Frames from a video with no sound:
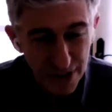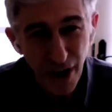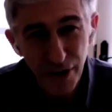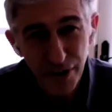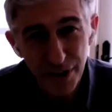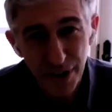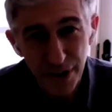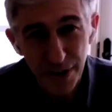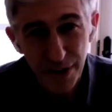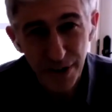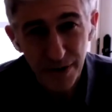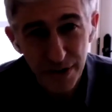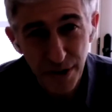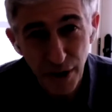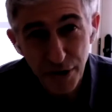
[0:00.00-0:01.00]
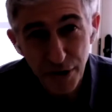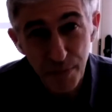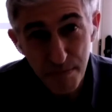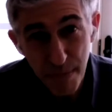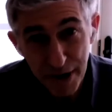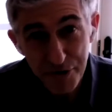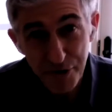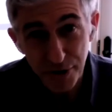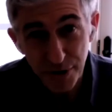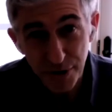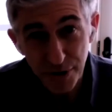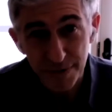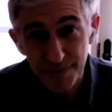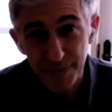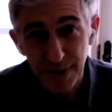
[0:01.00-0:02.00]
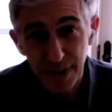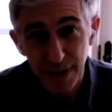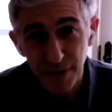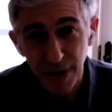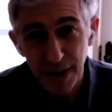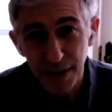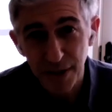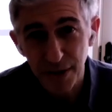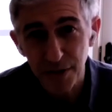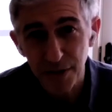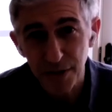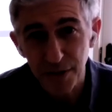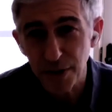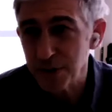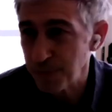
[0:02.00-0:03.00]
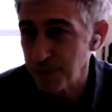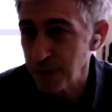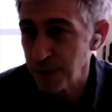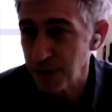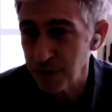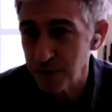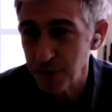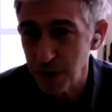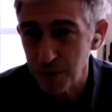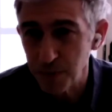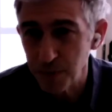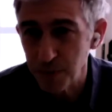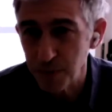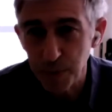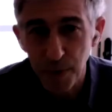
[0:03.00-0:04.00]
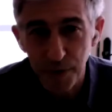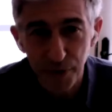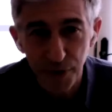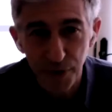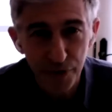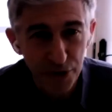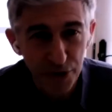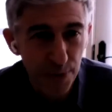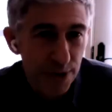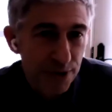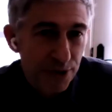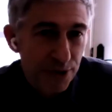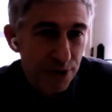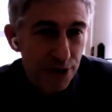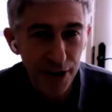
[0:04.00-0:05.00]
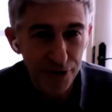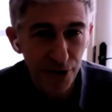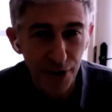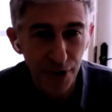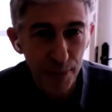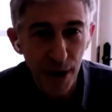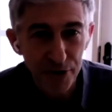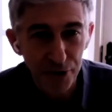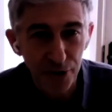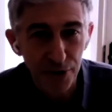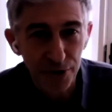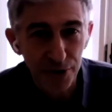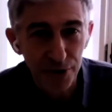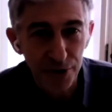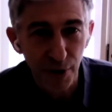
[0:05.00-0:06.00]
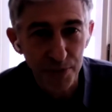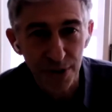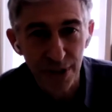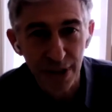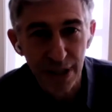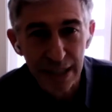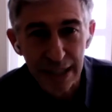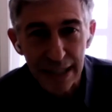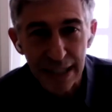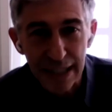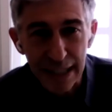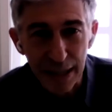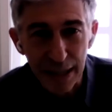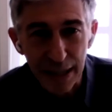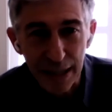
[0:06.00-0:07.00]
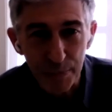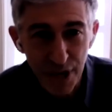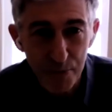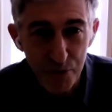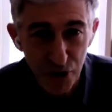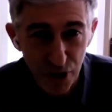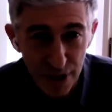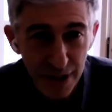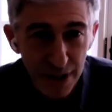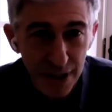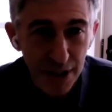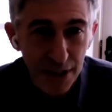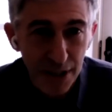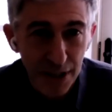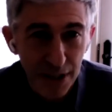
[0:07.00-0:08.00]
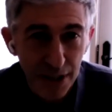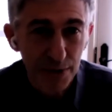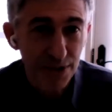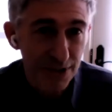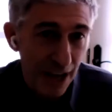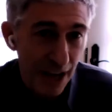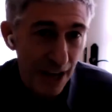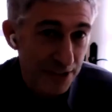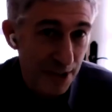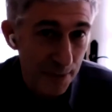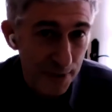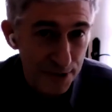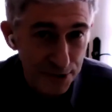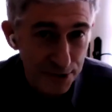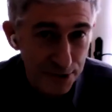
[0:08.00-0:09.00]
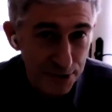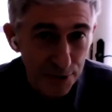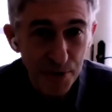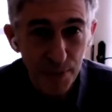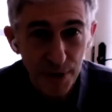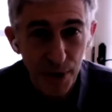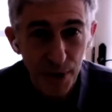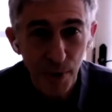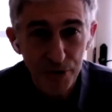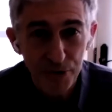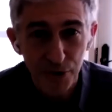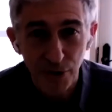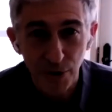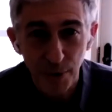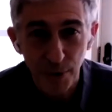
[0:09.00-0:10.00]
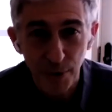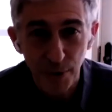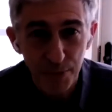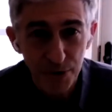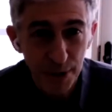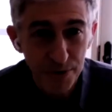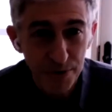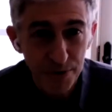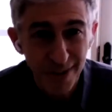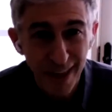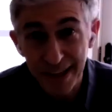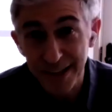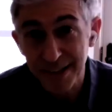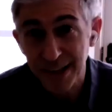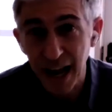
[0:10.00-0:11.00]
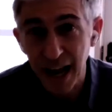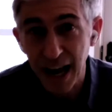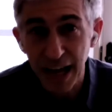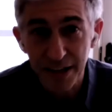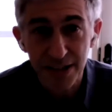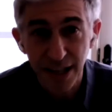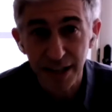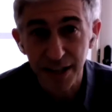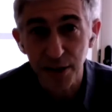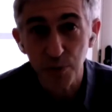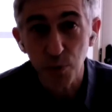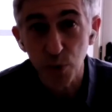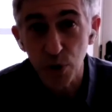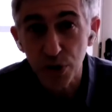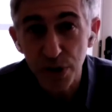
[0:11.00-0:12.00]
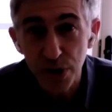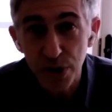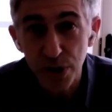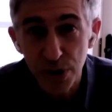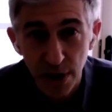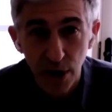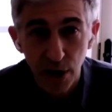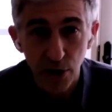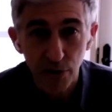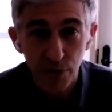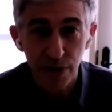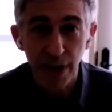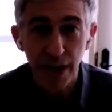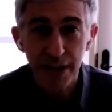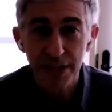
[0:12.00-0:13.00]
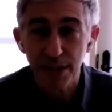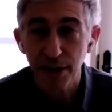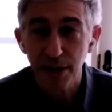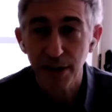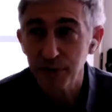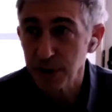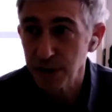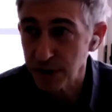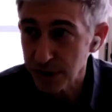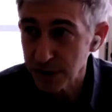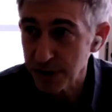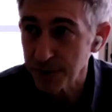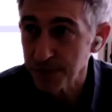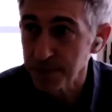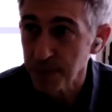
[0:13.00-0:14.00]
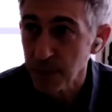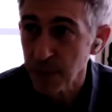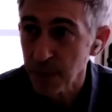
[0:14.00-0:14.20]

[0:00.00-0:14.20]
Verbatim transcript: It's hard to it's hard to measure, right? There there is something it, people may have heard of Transparency International. They measure corruption uh, perception, which is not the same thing as corruption, but they measure corruption perception. That has gotten slightly worse over the last several years.